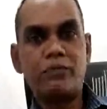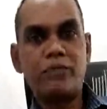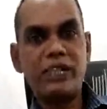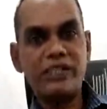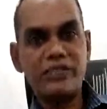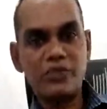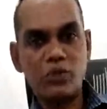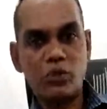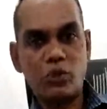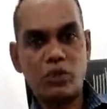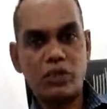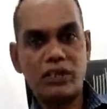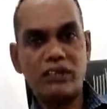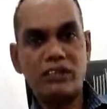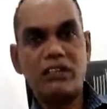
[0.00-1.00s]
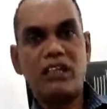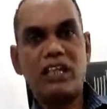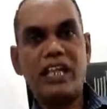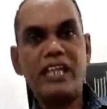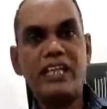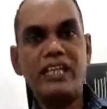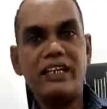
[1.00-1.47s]
Please note,
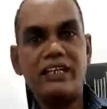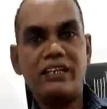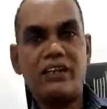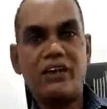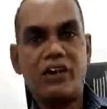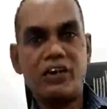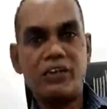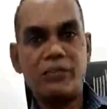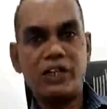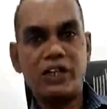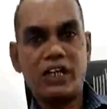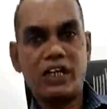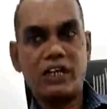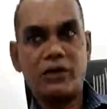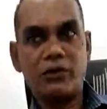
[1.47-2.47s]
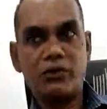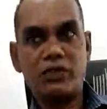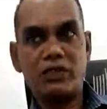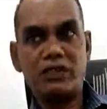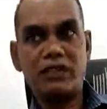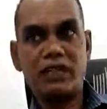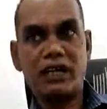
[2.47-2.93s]
any dormant account,
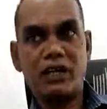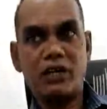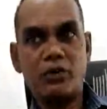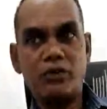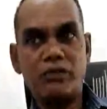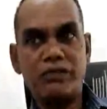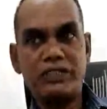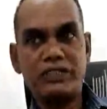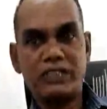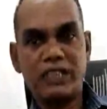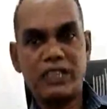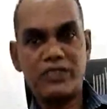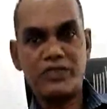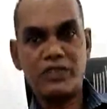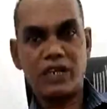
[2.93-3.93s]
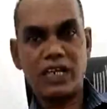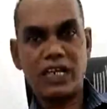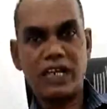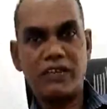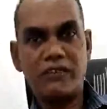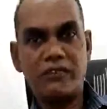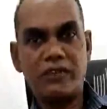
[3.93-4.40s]
the account which does not
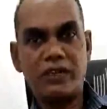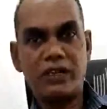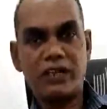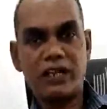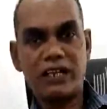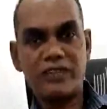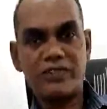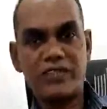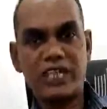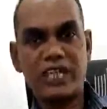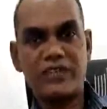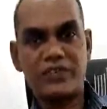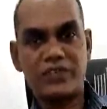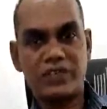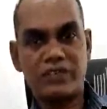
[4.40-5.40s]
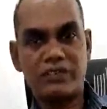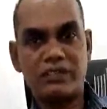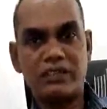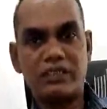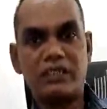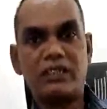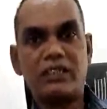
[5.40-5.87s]
have transacted
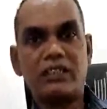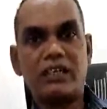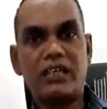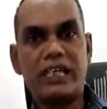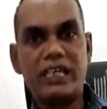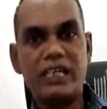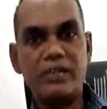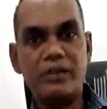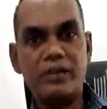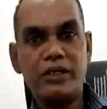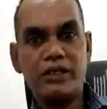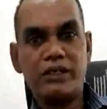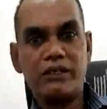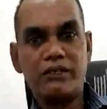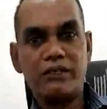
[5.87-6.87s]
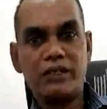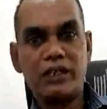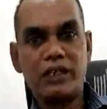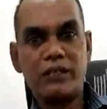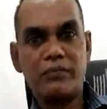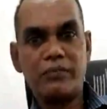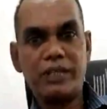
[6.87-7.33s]
any
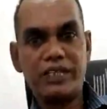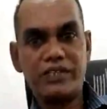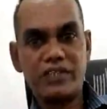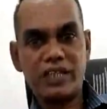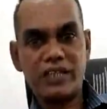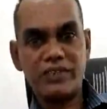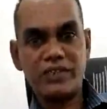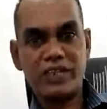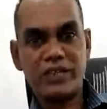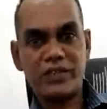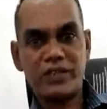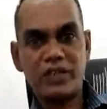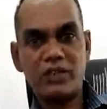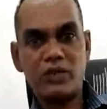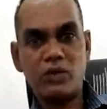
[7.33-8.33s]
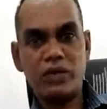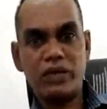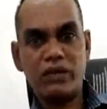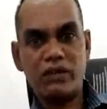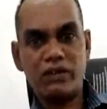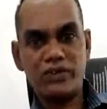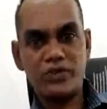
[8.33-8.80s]
big transaction
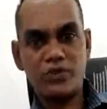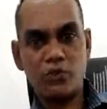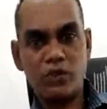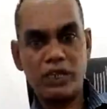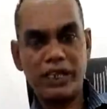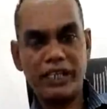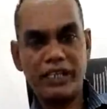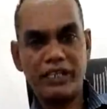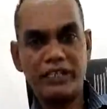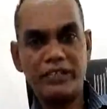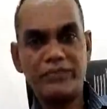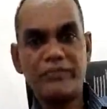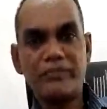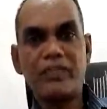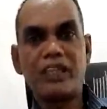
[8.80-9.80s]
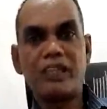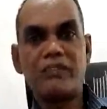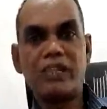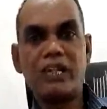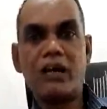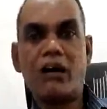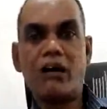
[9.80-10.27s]
during last 1 year,
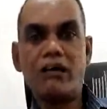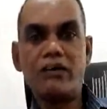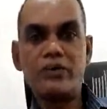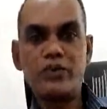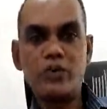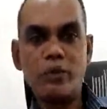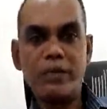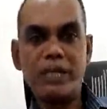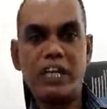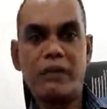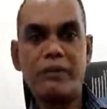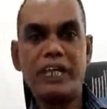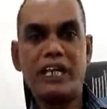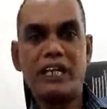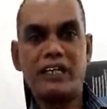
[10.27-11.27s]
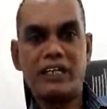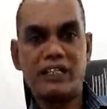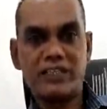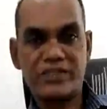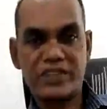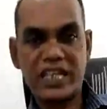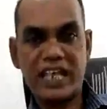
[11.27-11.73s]
will also be coming under
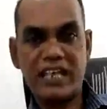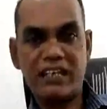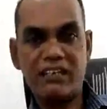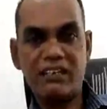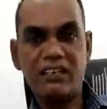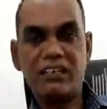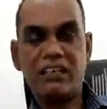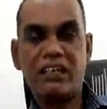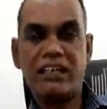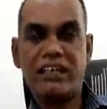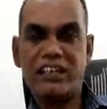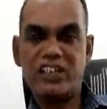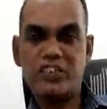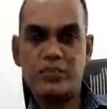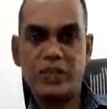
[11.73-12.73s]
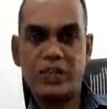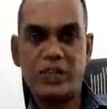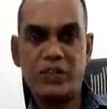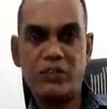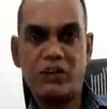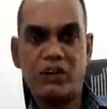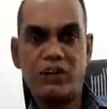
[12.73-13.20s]
the scanner
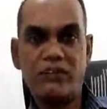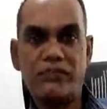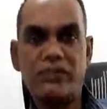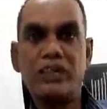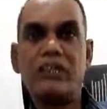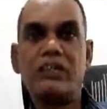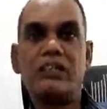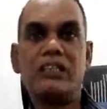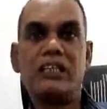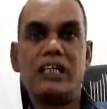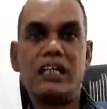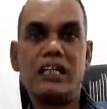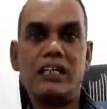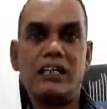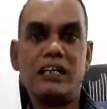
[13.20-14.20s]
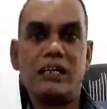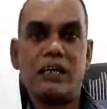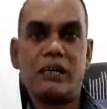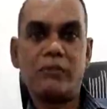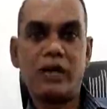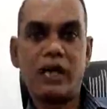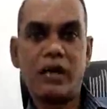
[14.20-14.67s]
irrespective of the
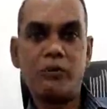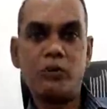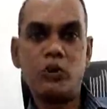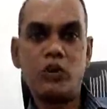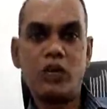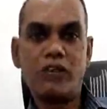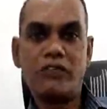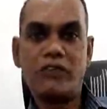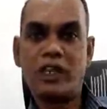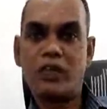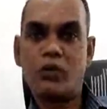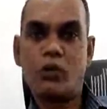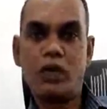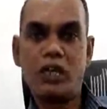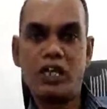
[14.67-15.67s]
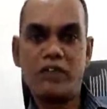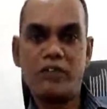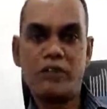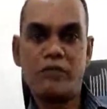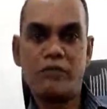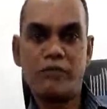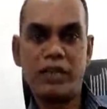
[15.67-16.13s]
amount of or quantum
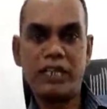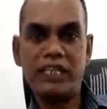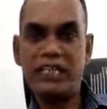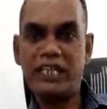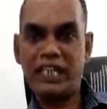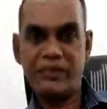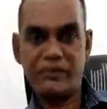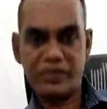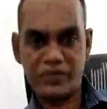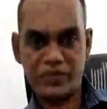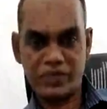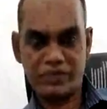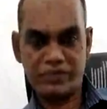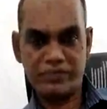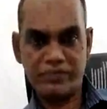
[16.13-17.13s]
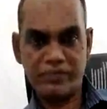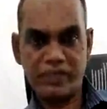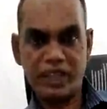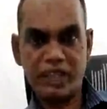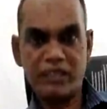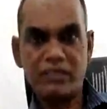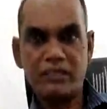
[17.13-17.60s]
of money invested.
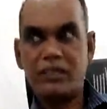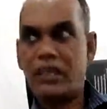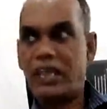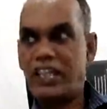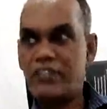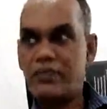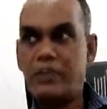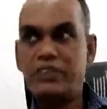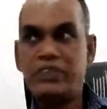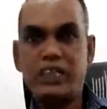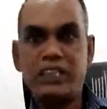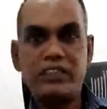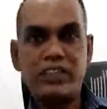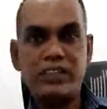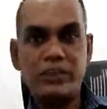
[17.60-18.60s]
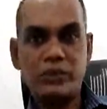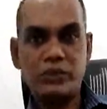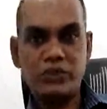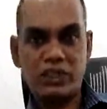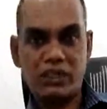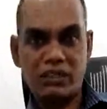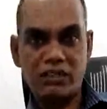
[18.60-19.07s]
As per Jantan
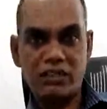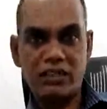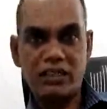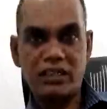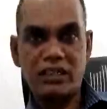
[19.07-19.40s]
Yojana